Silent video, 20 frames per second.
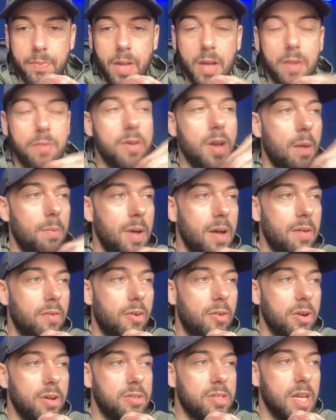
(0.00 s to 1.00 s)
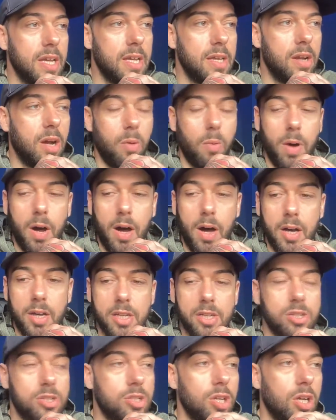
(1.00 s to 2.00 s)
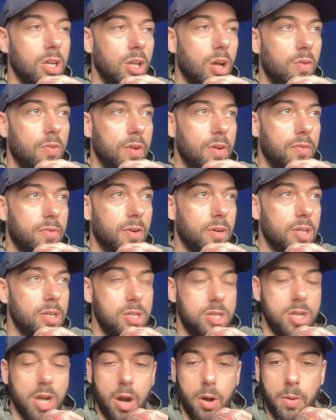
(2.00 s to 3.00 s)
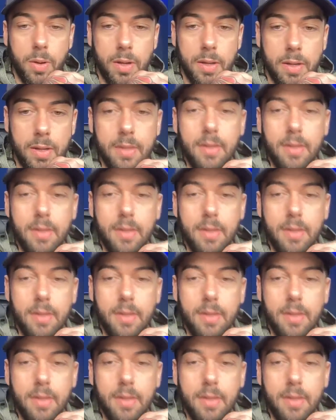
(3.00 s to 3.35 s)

Have you got a bit of a routine or what? Are you just all over the fucking show?